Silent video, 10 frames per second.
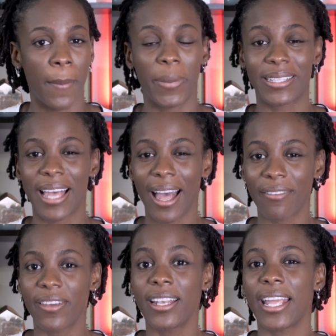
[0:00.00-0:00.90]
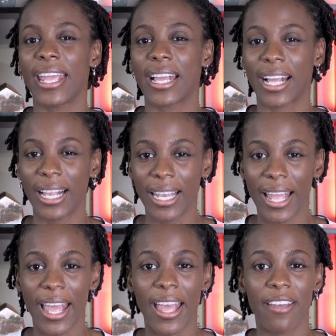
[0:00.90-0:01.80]
but having a
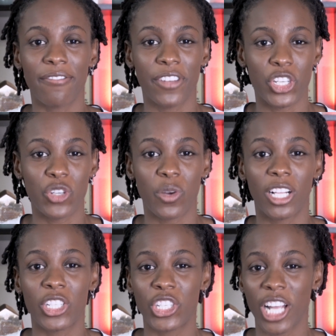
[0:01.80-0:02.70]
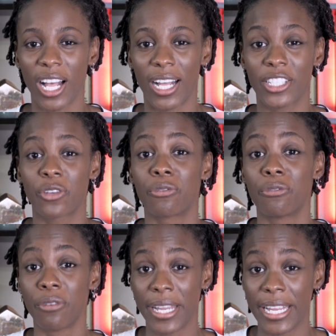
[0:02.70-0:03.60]
clear visual chart
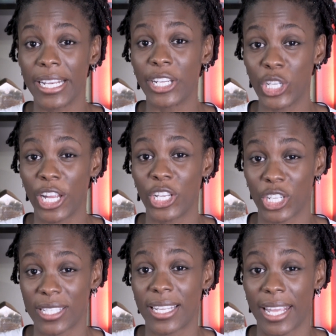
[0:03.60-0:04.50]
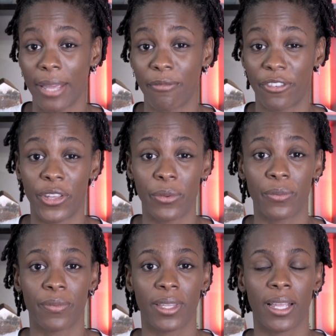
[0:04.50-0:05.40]
really changes the game for you.
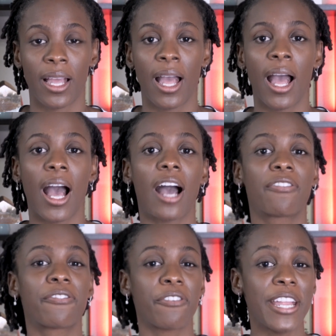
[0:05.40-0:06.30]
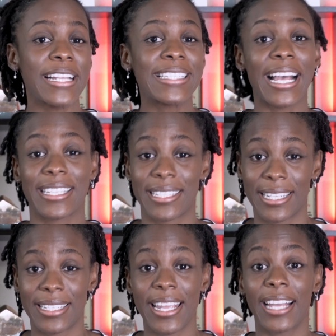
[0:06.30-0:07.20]
A free
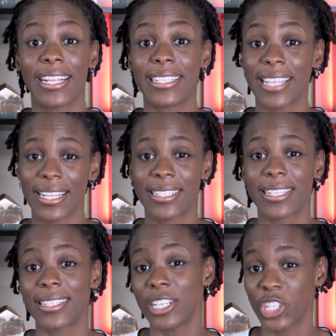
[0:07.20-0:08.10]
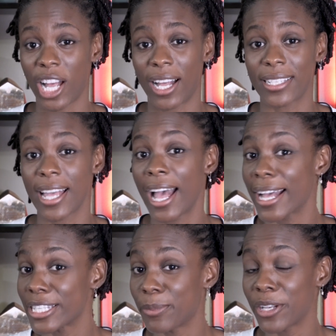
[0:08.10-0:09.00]
TESTACY and intestacy chart
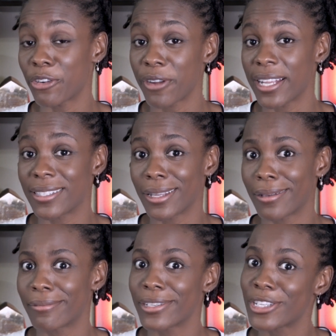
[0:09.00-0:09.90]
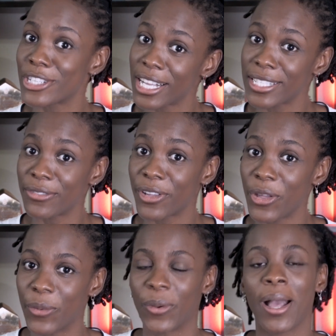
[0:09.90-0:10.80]
has been created just for
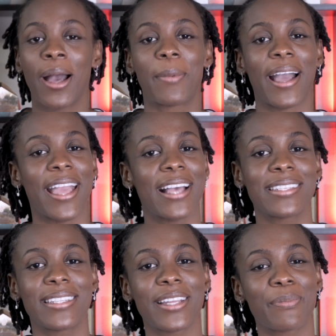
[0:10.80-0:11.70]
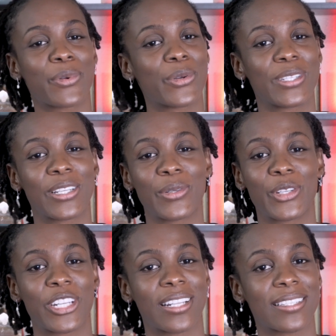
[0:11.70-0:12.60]
you by EstatePro
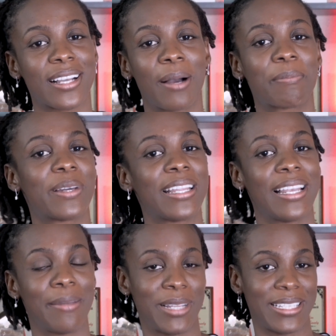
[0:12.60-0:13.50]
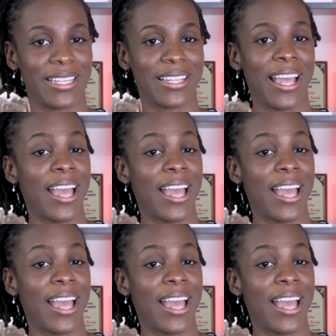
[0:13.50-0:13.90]
Solutions Company Limited.